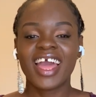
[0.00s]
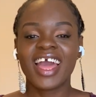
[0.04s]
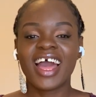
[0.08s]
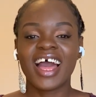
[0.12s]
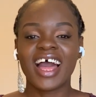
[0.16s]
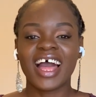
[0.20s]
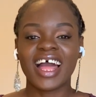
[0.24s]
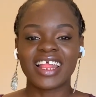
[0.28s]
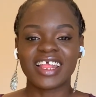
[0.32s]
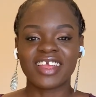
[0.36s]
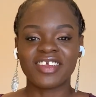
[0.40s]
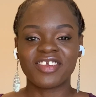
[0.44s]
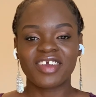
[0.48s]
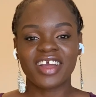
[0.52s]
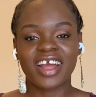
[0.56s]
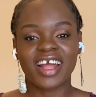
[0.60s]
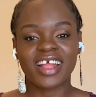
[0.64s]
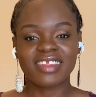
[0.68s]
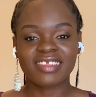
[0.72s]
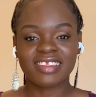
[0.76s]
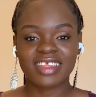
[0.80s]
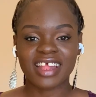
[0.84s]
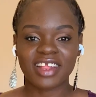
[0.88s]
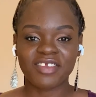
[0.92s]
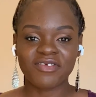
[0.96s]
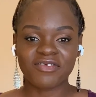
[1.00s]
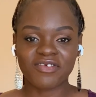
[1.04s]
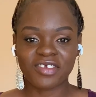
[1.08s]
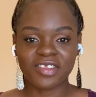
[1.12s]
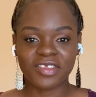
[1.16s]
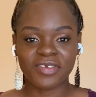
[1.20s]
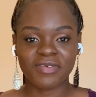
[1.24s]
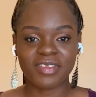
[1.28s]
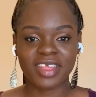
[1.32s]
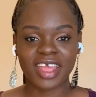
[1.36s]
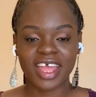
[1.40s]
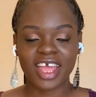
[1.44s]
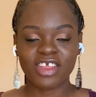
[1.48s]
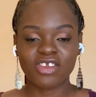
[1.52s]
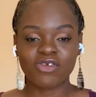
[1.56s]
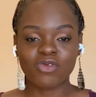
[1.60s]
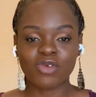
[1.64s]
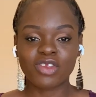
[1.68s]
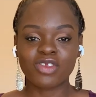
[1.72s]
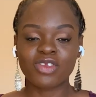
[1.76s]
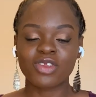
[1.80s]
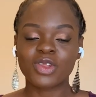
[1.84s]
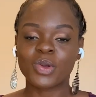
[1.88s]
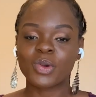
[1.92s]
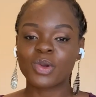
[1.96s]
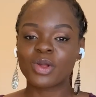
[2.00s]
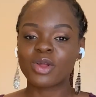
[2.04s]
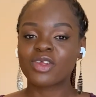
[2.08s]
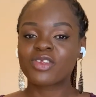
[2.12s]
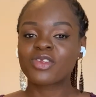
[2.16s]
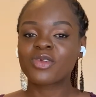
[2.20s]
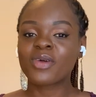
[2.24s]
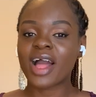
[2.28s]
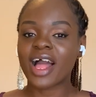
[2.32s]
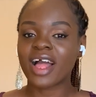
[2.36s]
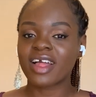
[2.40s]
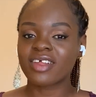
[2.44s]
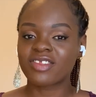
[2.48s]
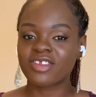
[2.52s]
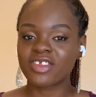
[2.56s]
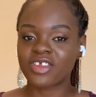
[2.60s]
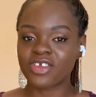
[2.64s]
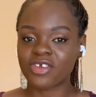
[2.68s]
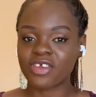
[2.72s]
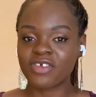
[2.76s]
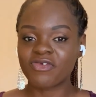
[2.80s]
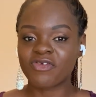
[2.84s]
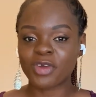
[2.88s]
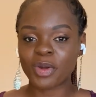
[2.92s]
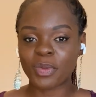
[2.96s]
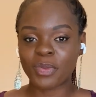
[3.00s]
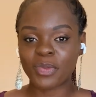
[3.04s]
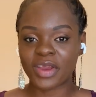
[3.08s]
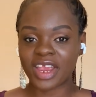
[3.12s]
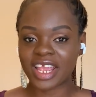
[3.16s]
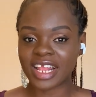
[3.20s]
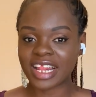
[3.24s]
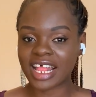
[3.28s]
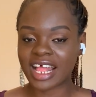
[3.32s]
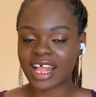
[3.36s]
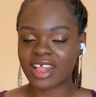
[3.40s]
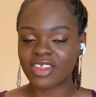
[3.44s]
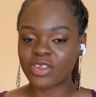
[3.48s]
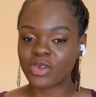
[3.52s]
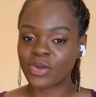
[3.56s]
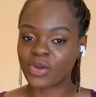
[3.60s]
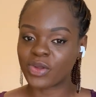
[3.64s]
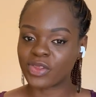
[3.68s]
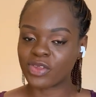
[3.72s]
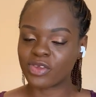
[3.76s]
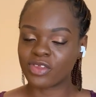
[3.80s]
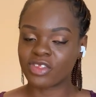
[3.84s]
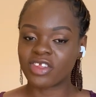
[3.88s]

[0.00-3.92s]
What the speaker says: And then you go and stand in front of the x-ray. So they will also ask you if you're pregnant or not.